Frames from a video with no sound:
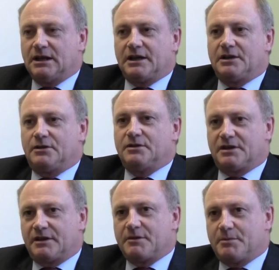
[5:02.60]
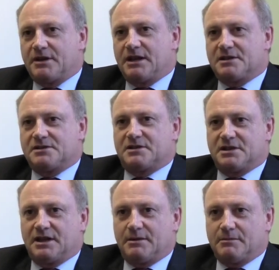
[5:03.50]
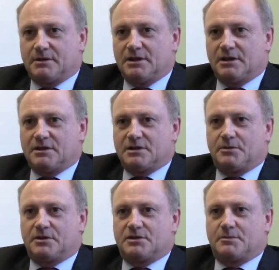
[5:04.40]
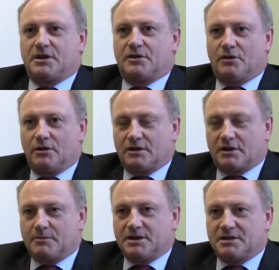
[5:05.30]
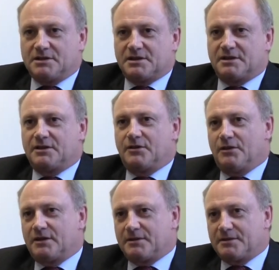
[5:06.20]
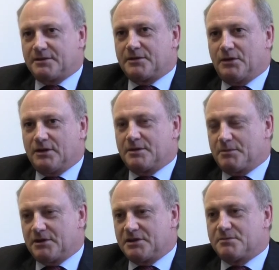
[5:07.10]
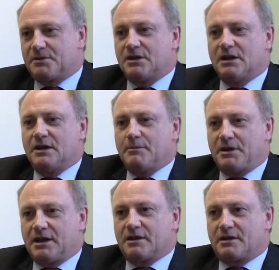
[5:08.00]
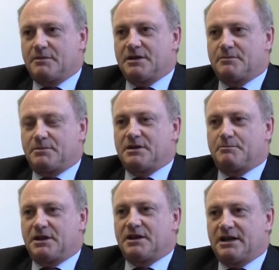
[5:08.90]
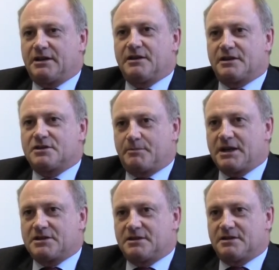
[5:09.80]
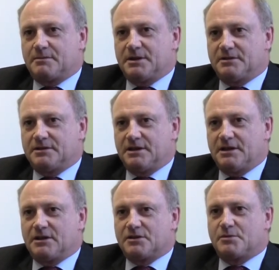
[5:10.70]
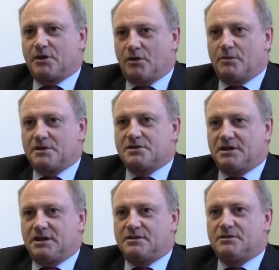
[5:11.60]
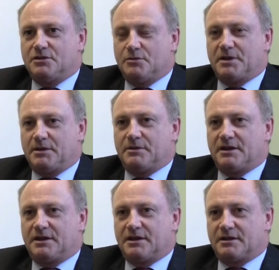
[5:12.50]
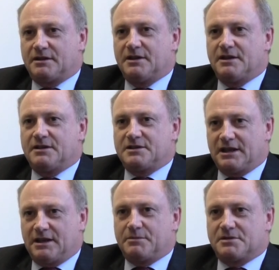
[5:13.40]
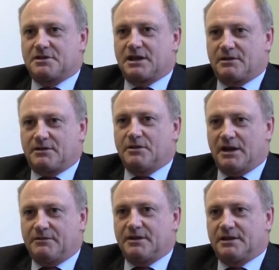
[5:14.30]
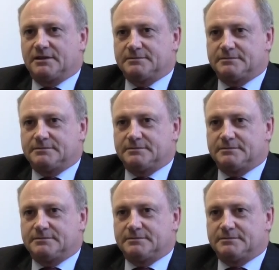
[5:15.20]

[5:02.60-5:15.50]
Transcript: And I know not everybody has the time to be on all the committees and all the bodies, but pick an area that you're passionate about because we always need new people in here to help us get through everything.